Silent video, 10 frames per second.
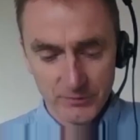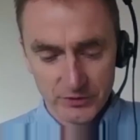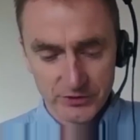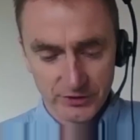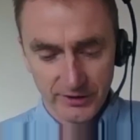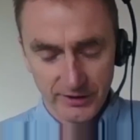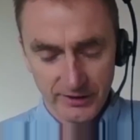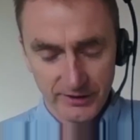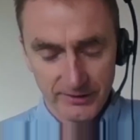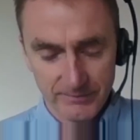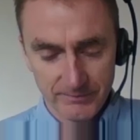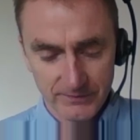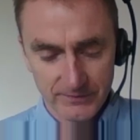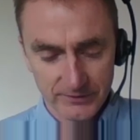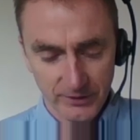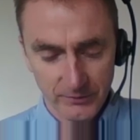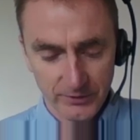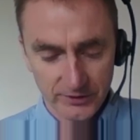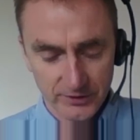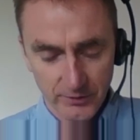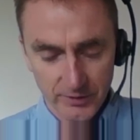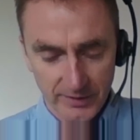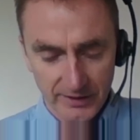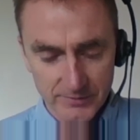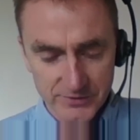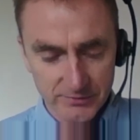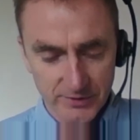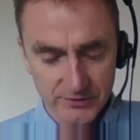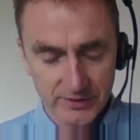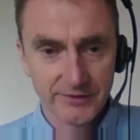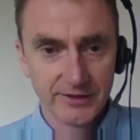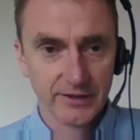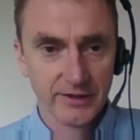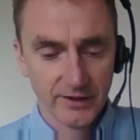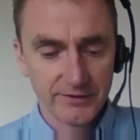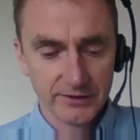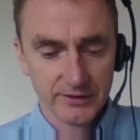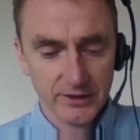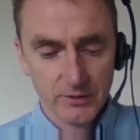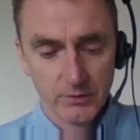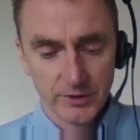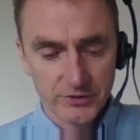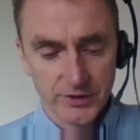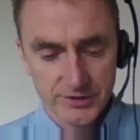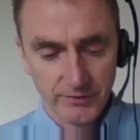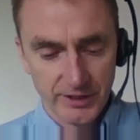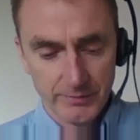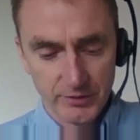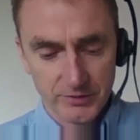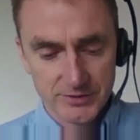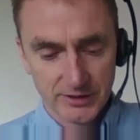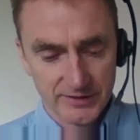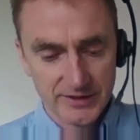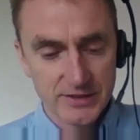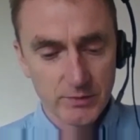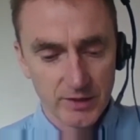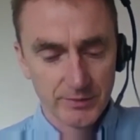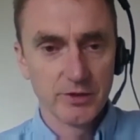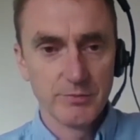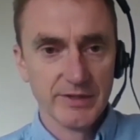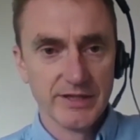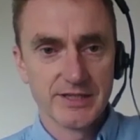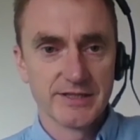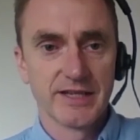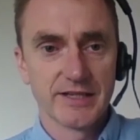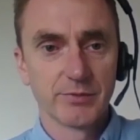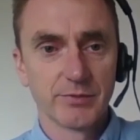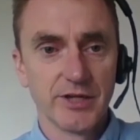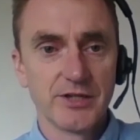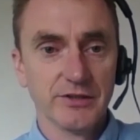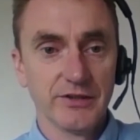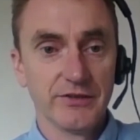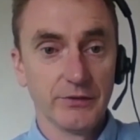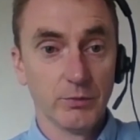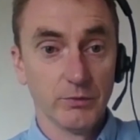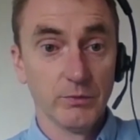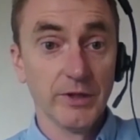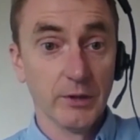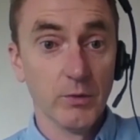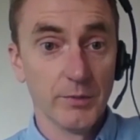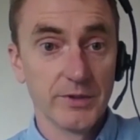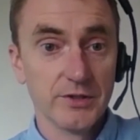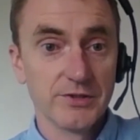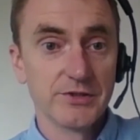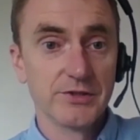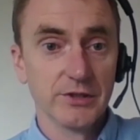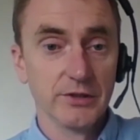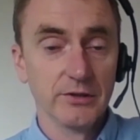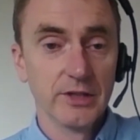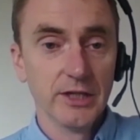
not sure I want to go on about them too much, really. I think what I tried to write in the book was like, this is where we could be, this is the aspiration, this is, you know, what we could do,